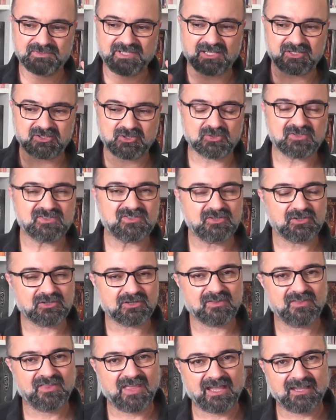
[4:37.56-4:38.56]
dossier,
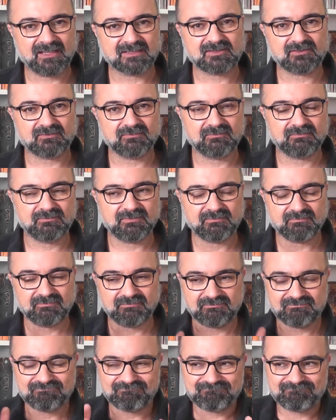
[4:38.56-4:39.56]
that
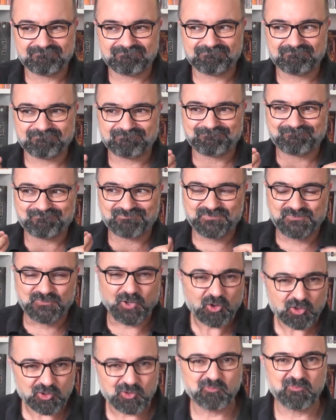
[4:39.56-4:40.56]

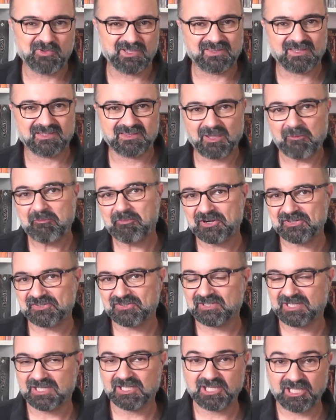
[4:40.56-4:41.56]
document that person
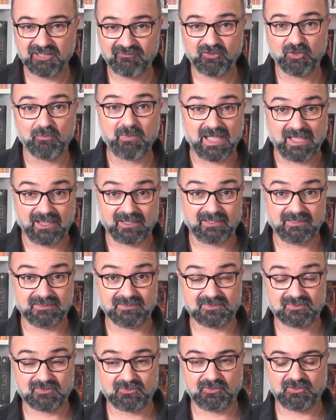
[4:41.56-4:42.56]
can give you back
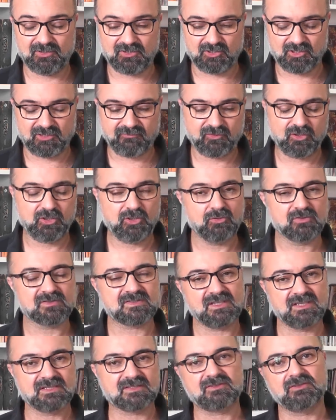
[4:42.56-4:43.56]
into, if you use
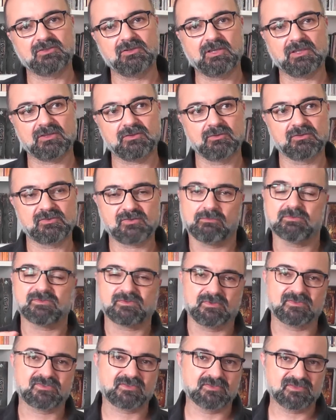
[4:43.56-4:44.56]
this, you can do so and so
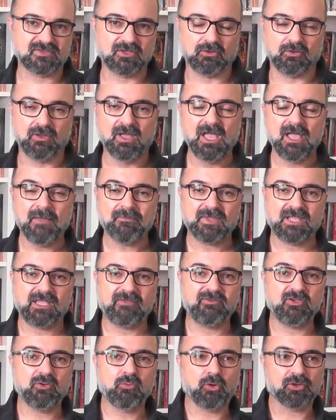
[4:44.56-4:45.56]
and so and so. If
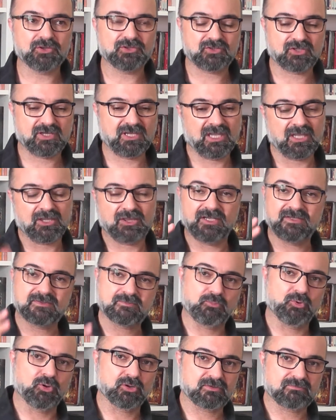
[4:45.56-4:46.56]
you want to get this
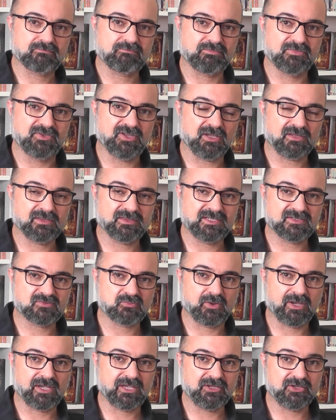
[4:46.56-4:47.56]
book done this
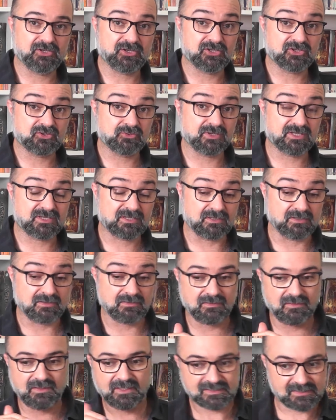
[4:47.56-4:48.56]
way, you could do it in
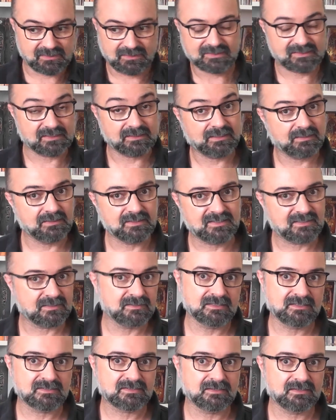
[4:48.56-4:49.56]
this and this and this and
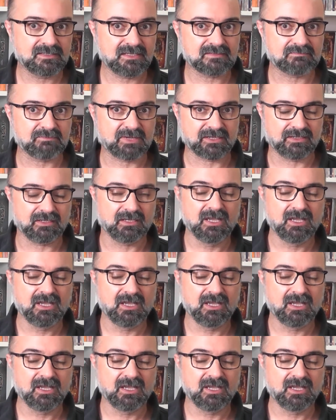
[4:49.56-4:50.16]
this and this manner.